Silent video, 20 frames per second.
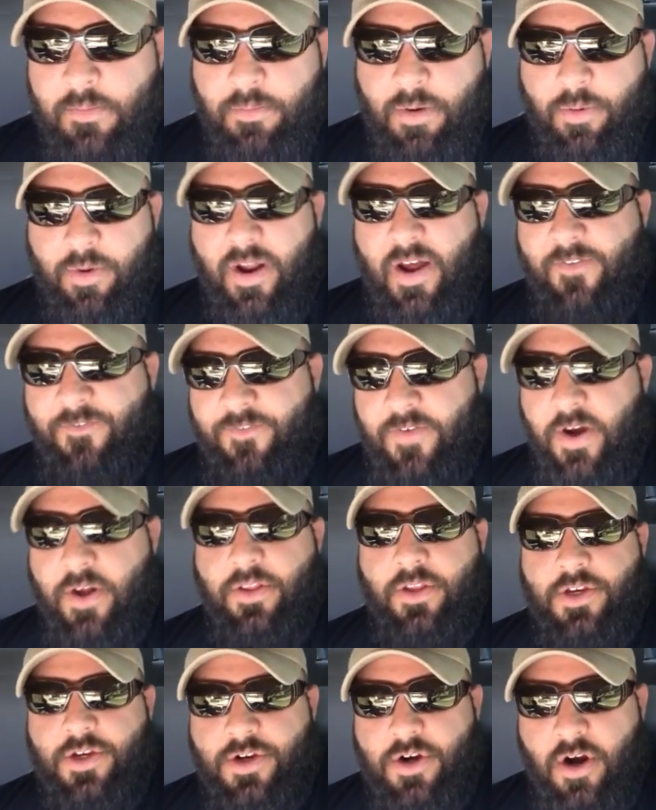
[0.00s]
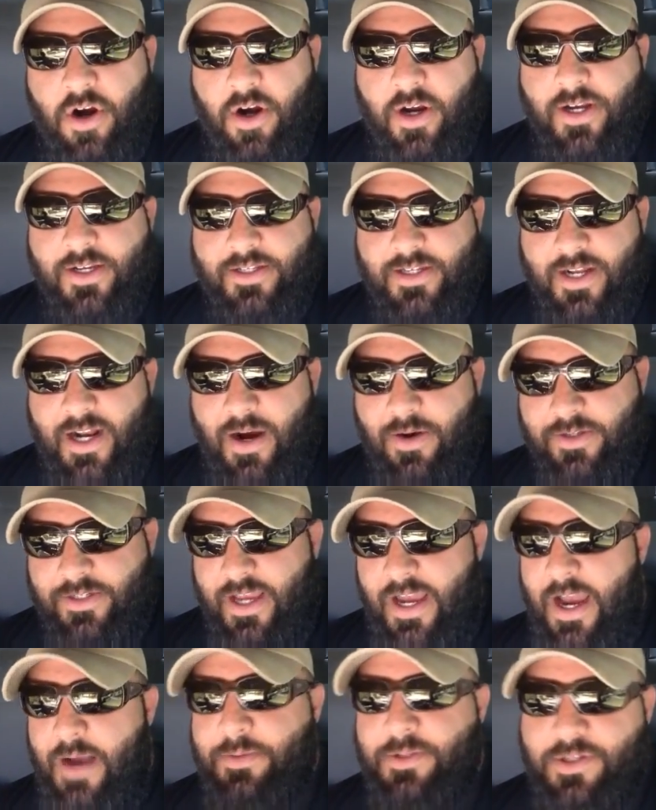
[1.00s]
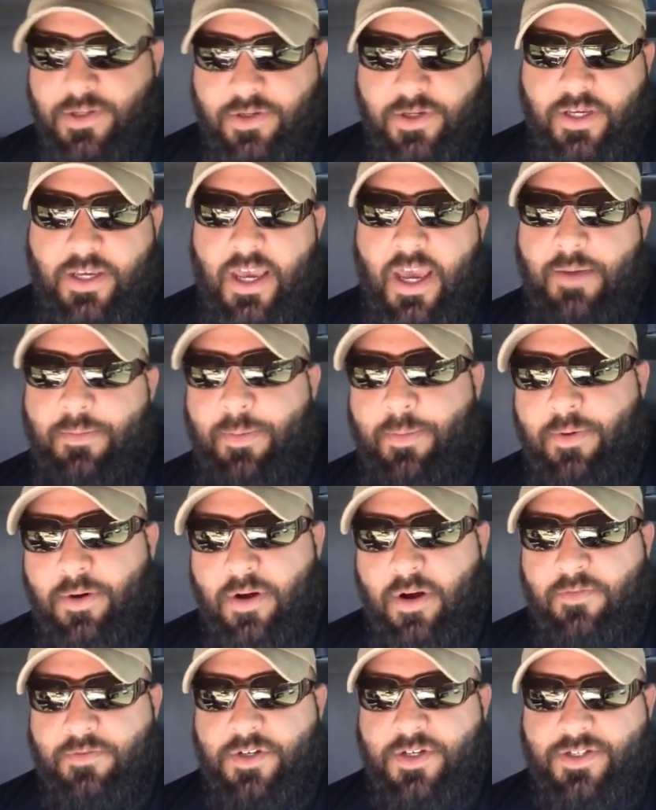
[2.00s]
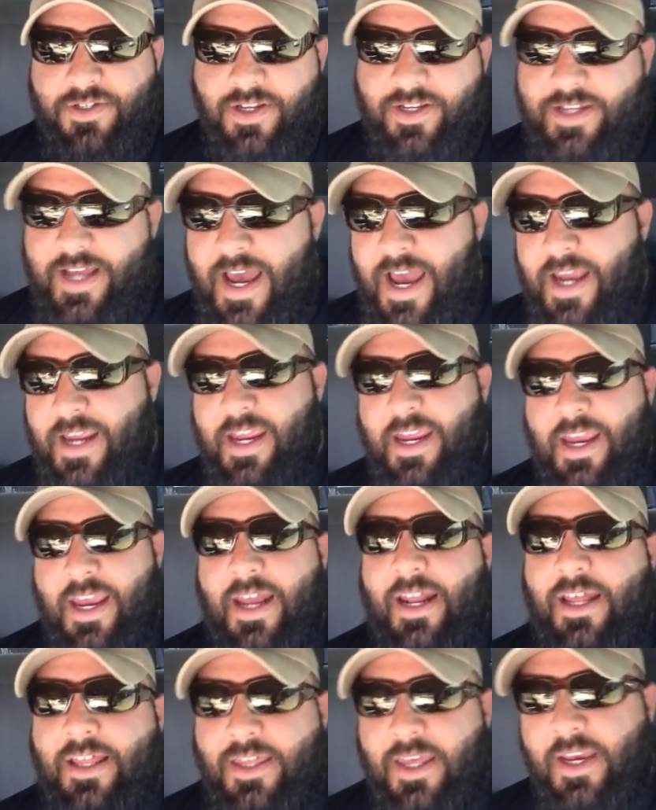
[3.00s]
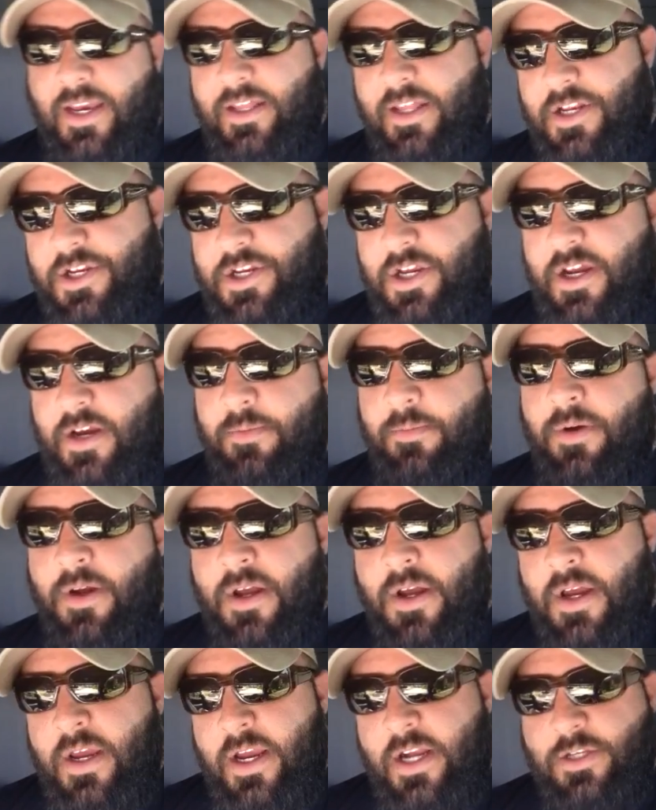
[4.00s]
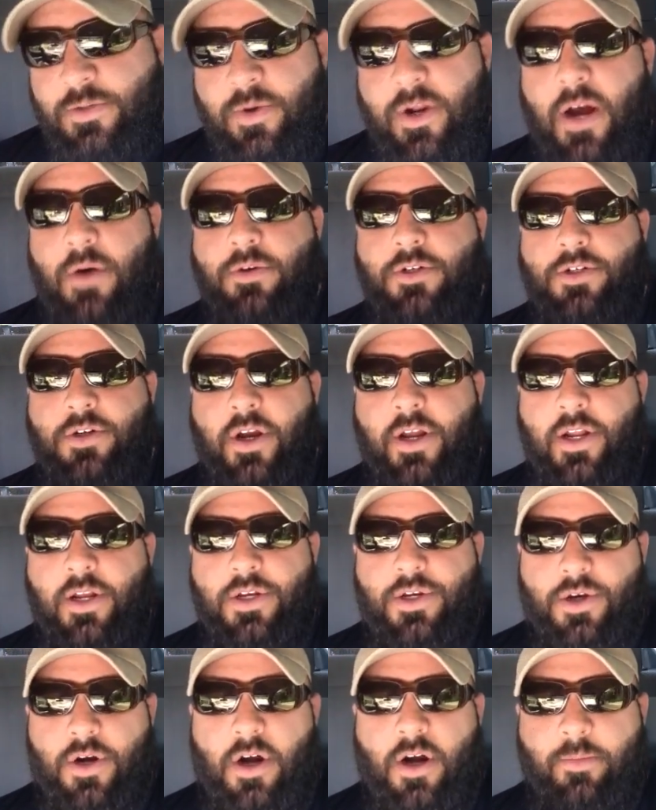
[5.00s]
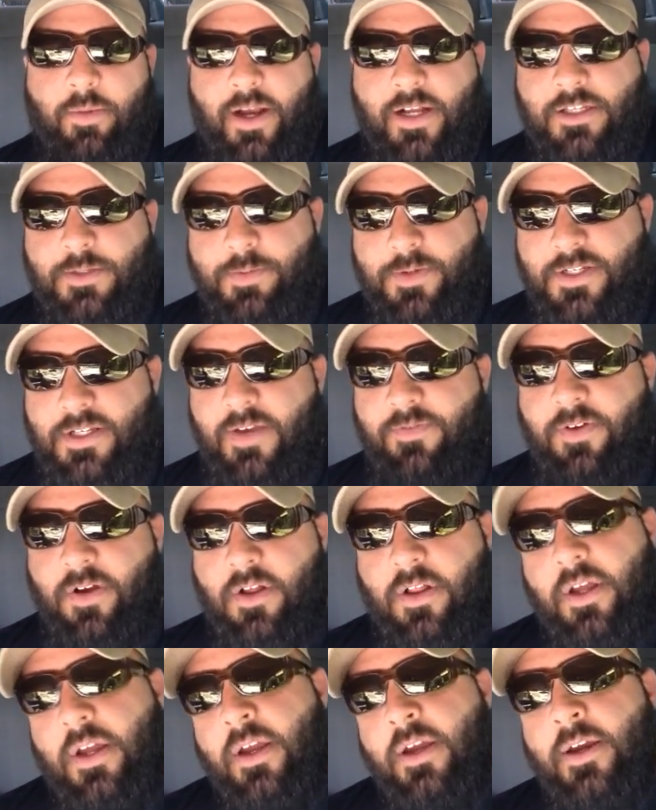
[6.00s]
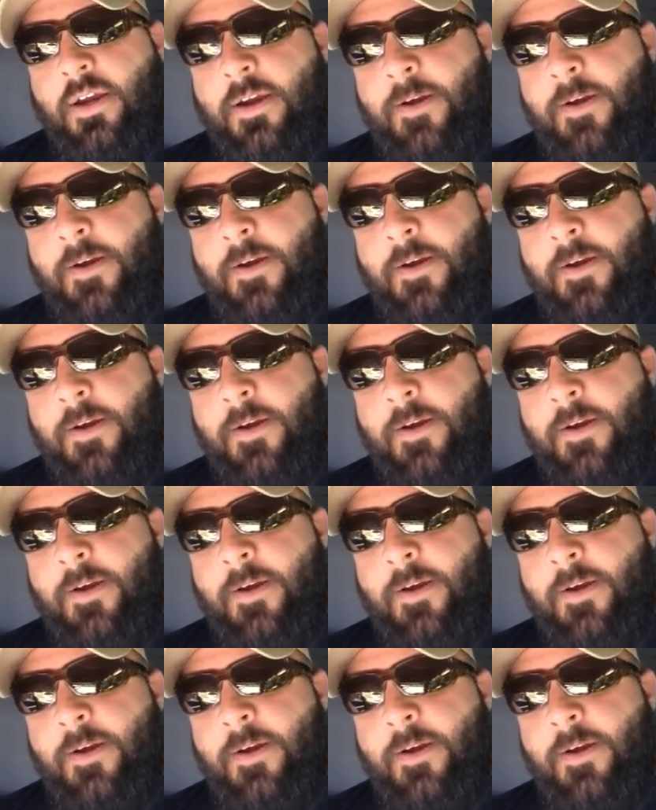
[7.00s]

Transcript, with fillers: but when I felt the strongest and I was absolutely capable of just attacking anything in the gym is when I was training strongman specifically.